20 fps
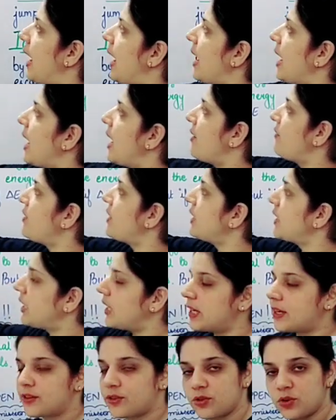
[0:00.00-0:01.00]
I have an
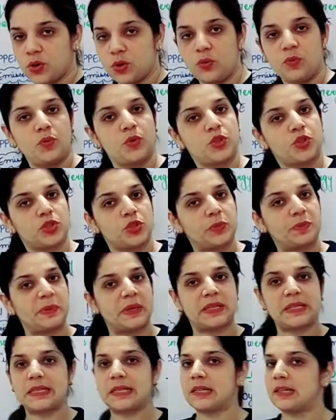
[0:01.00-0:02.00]
electron which is
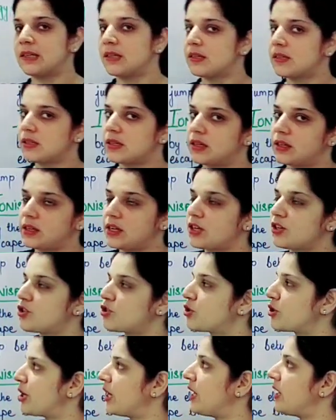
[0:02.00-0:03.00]
present in a certain
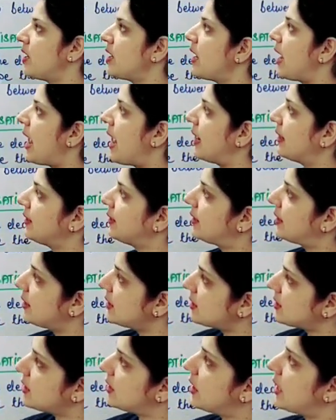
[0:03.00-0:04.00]
shell, and
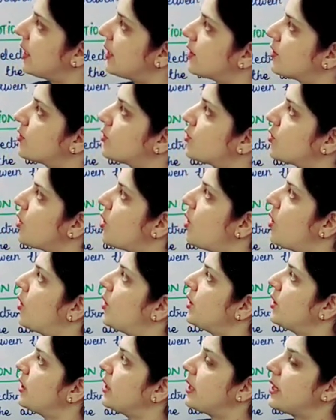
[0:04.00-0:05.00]
this
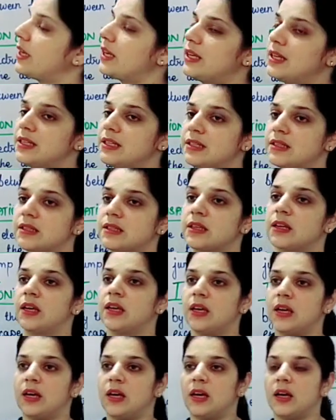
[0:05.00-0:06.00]
electron is,
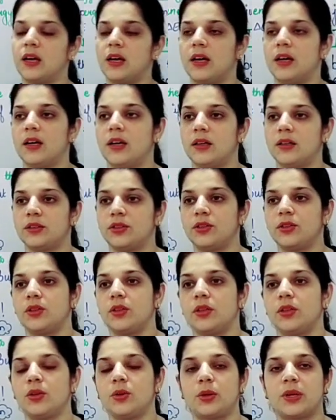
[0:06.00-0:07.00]

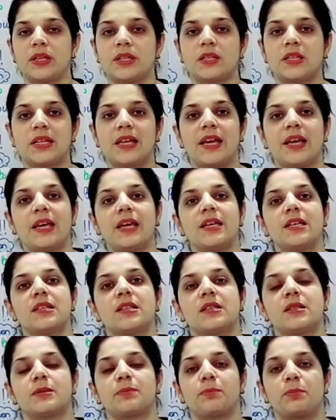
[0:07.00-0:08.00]
you can say,
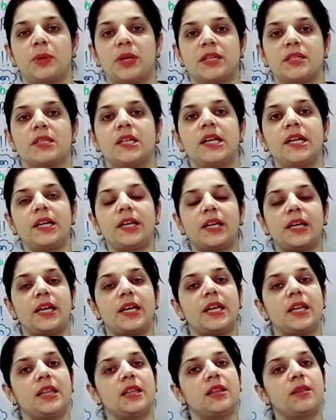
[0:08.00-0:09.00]
is present
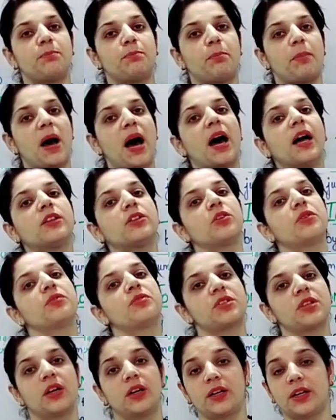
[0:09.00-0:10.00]
in path of
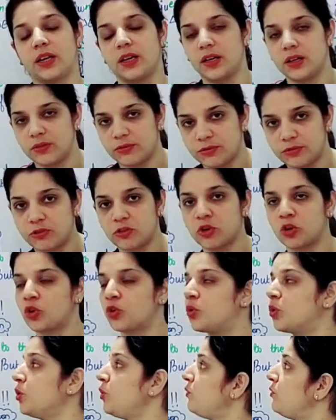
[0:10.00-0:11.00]
certain
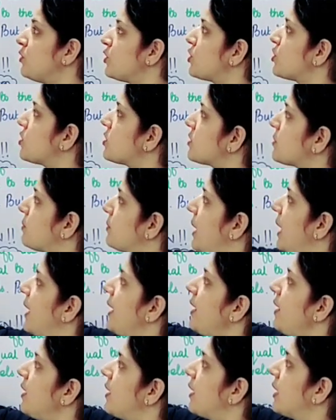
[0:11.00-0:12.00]
photon, which is
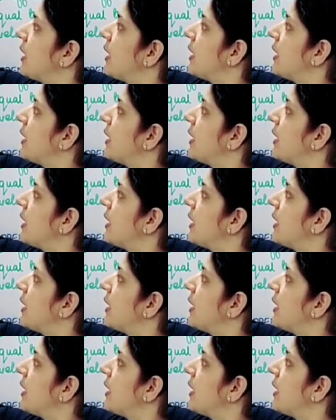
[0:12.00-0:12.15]
my